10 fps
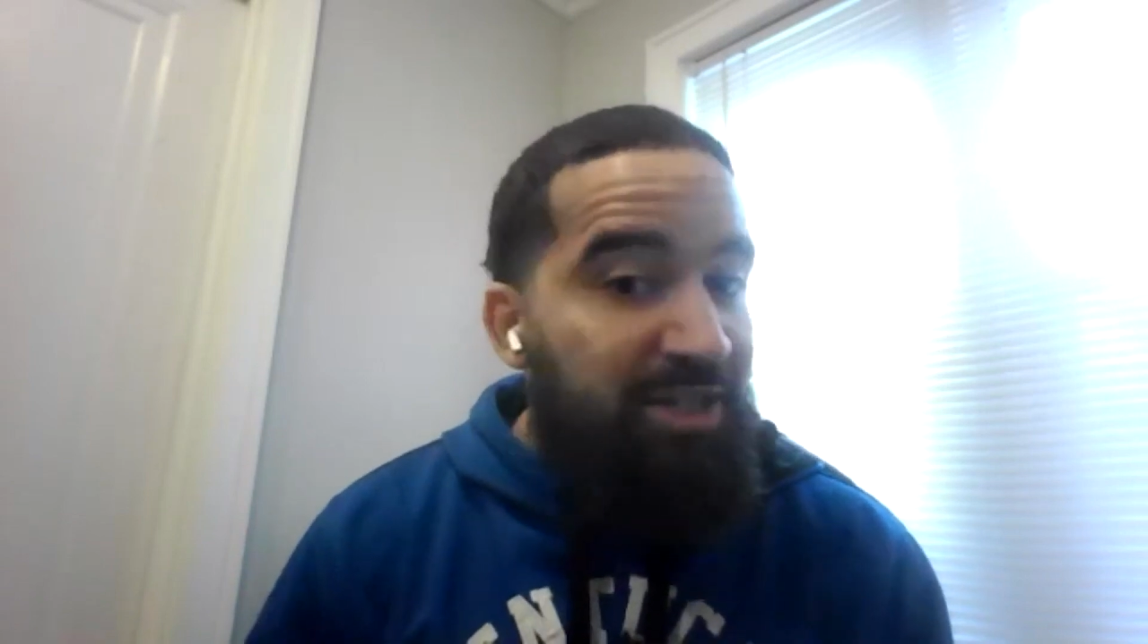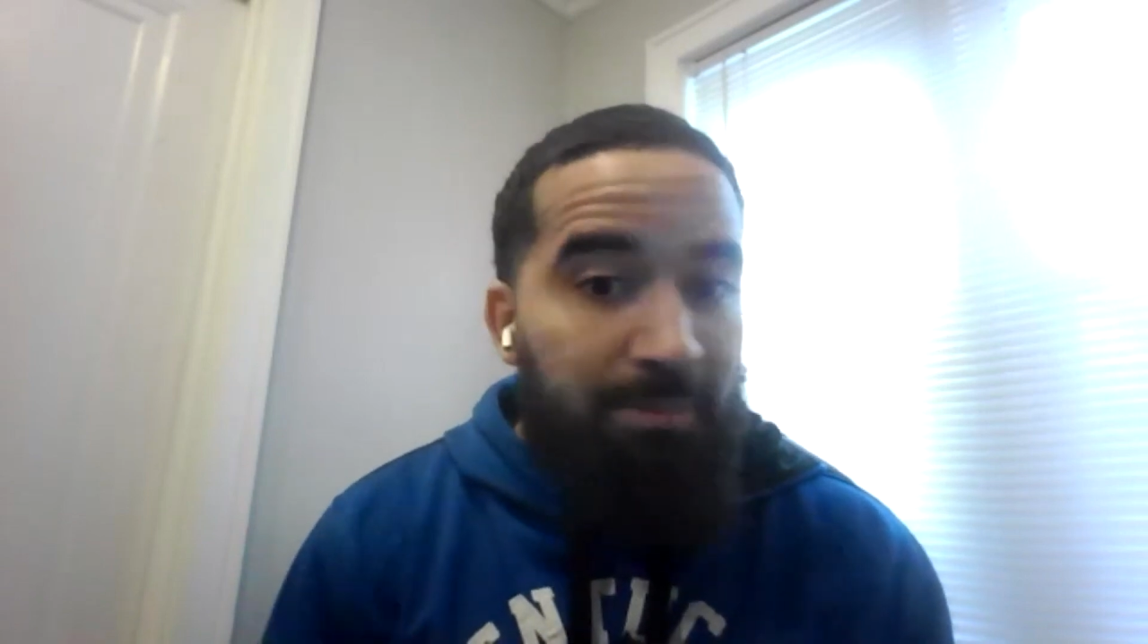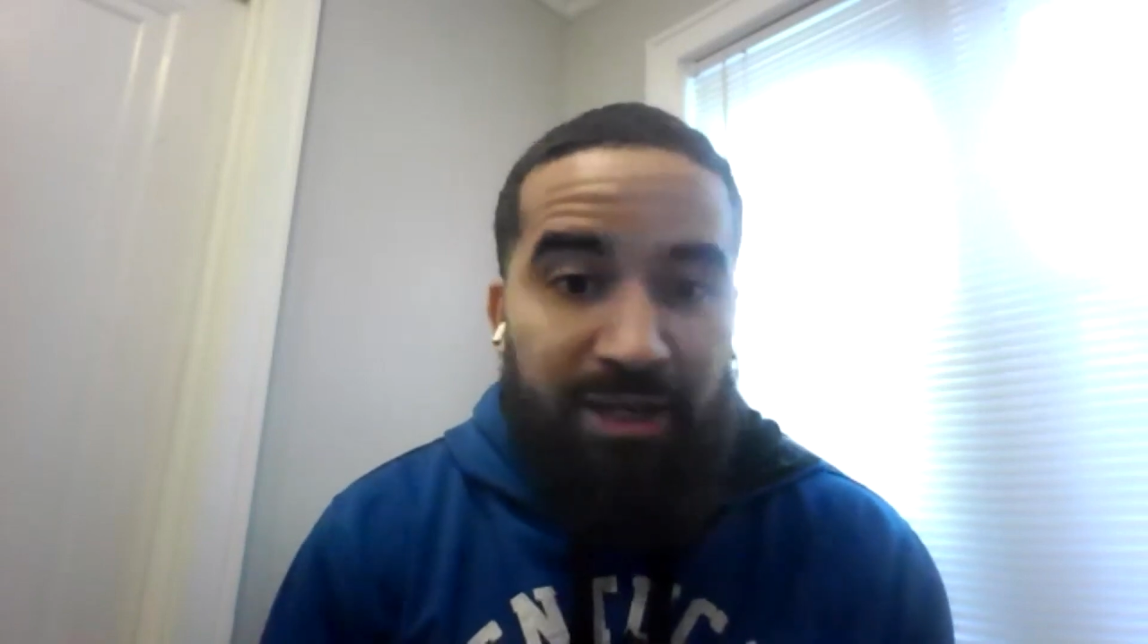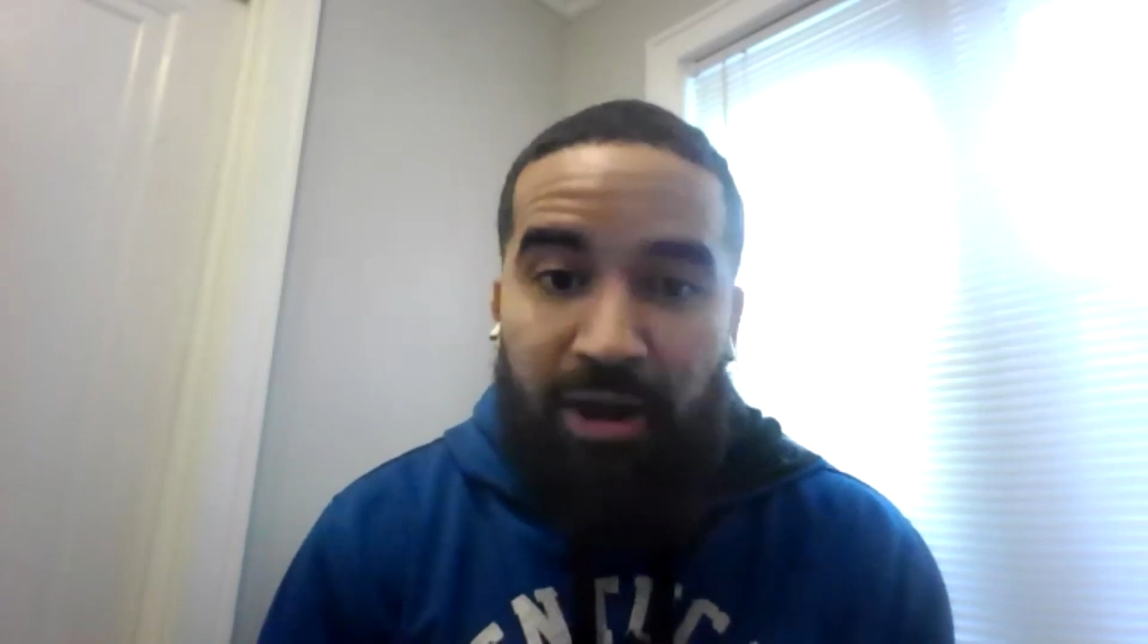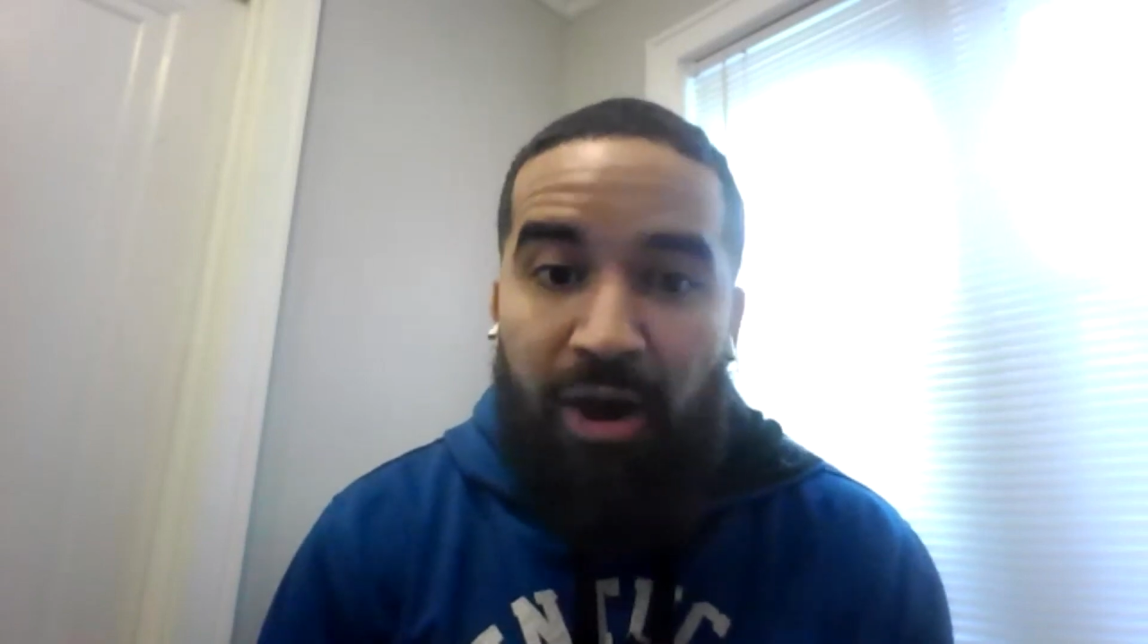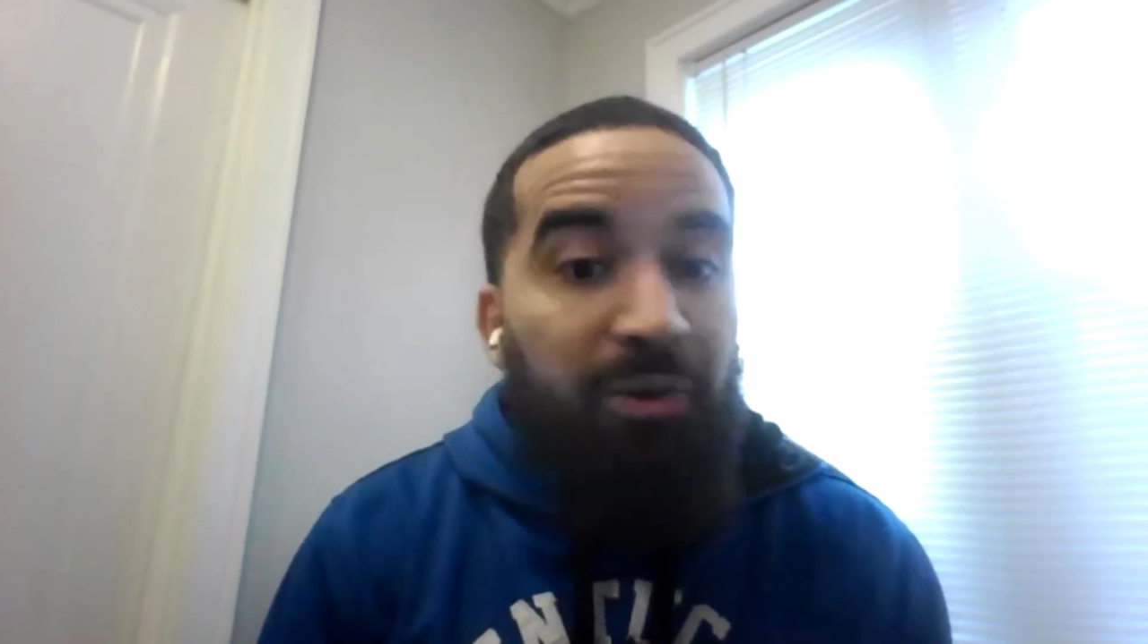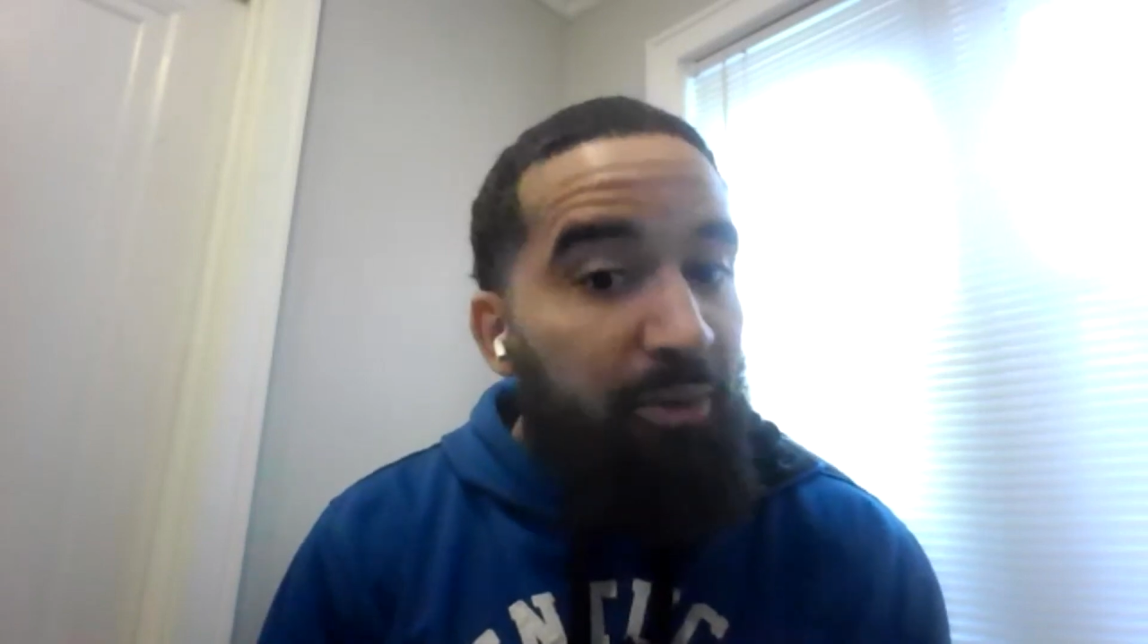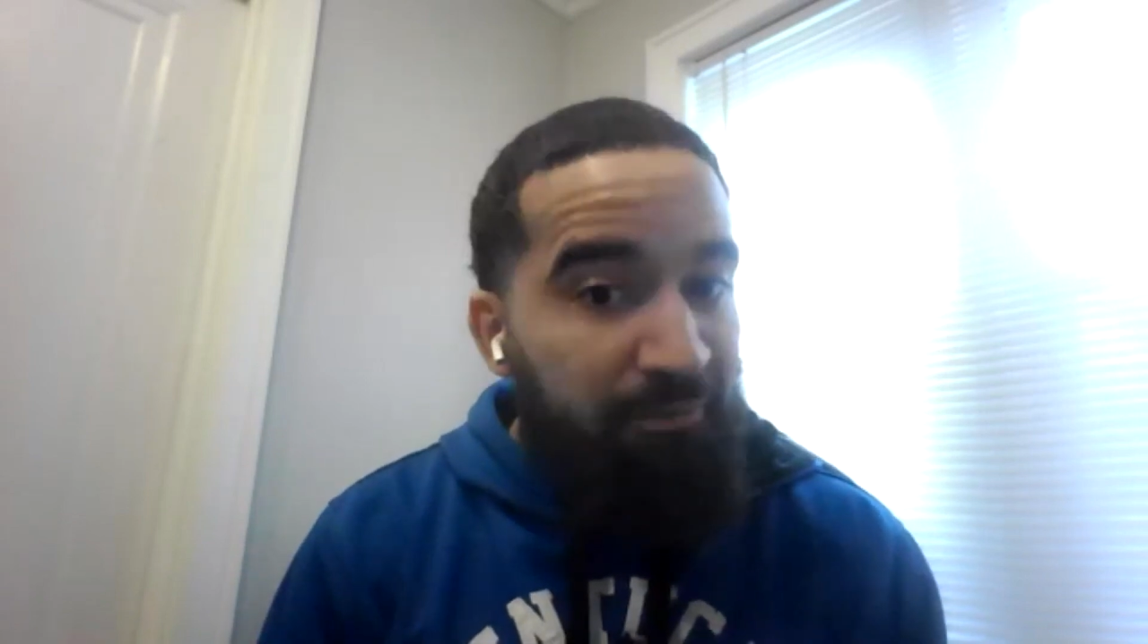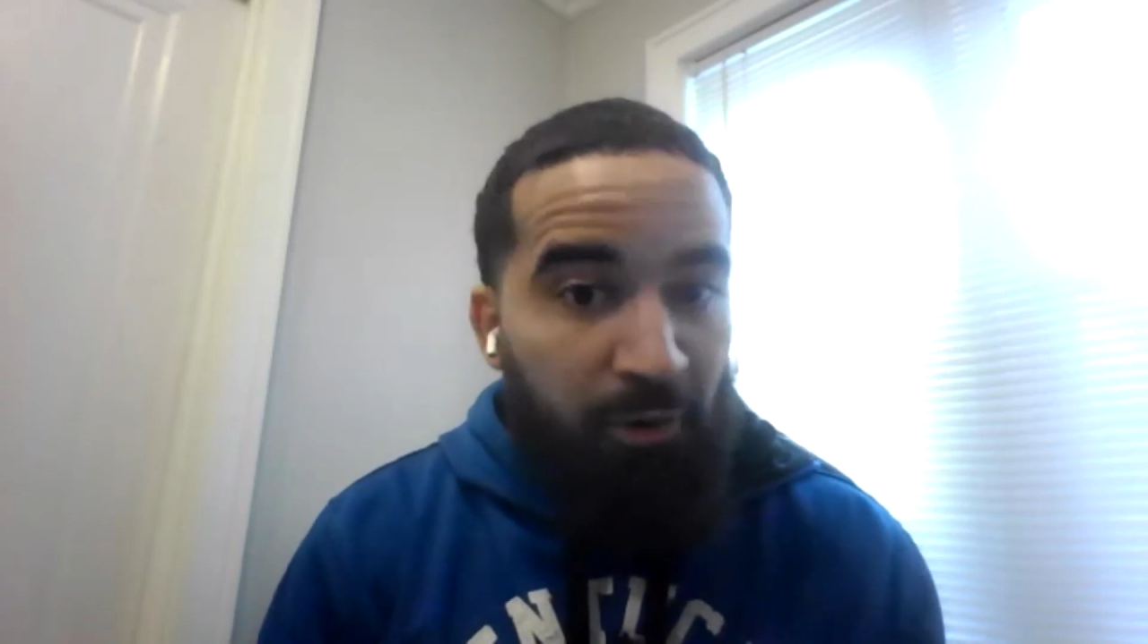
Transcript: going to be hungry